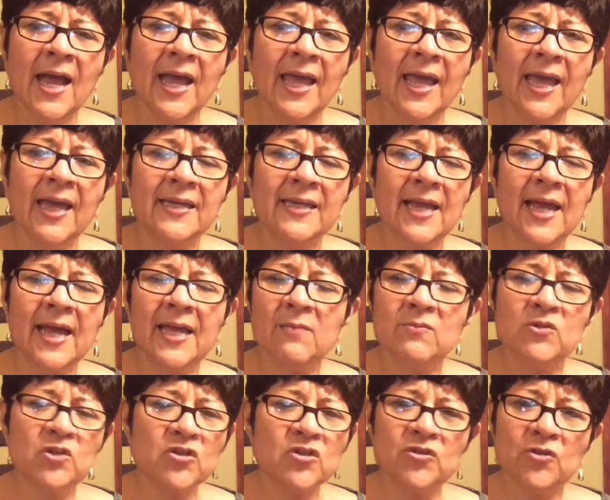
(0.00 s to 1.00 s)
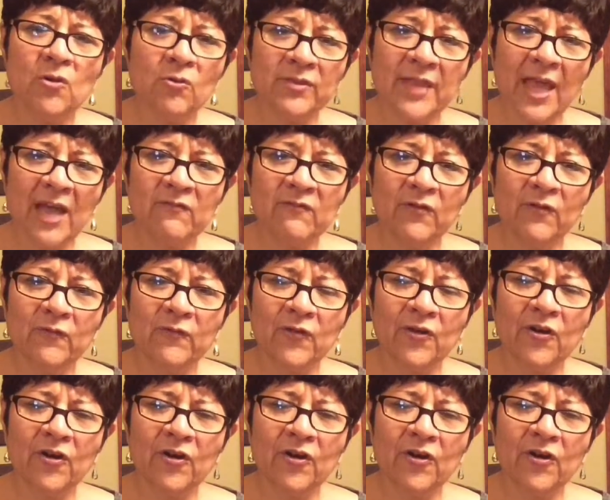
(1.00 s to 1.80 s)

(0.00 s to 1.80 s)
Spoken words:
And I am just so thankful for